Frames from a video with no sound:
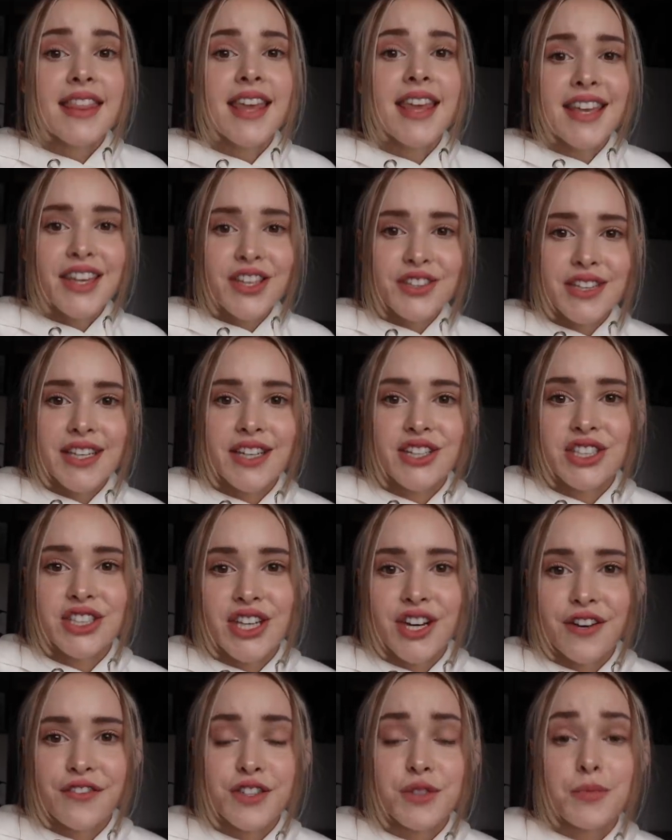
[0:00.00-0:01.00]
Thank you,
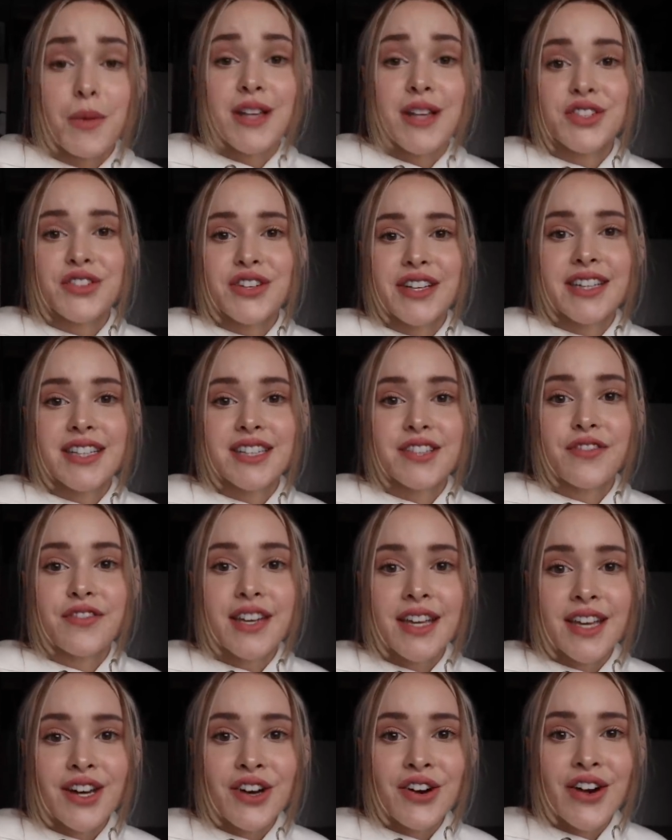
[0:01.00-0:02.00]
Skillshare, for sponsoring this
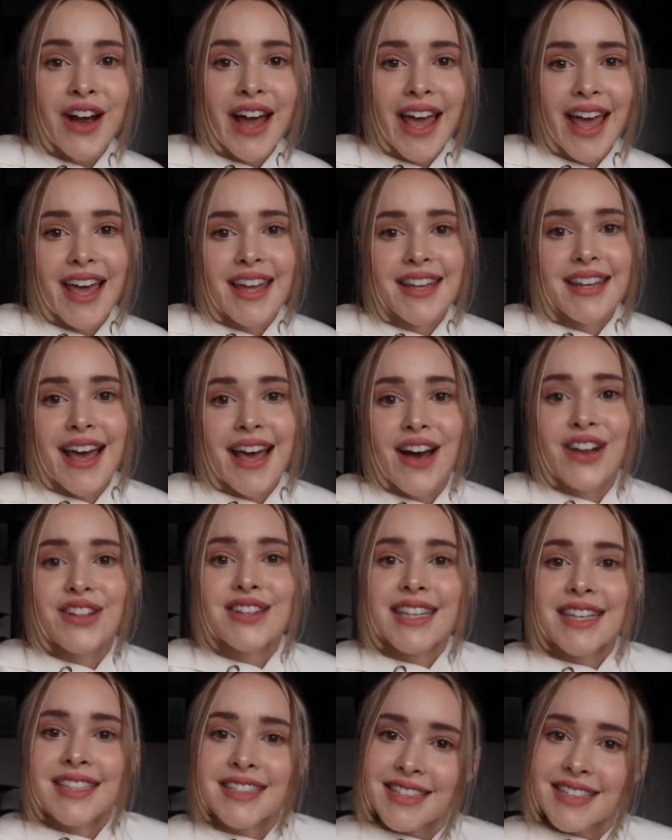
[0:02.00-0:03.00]
video, and now
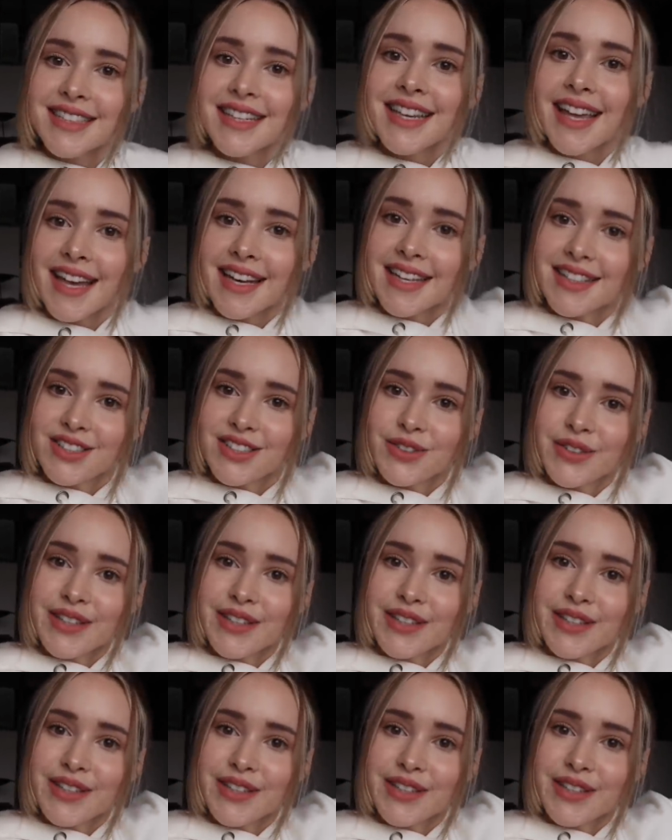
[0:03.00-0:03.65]
let's get into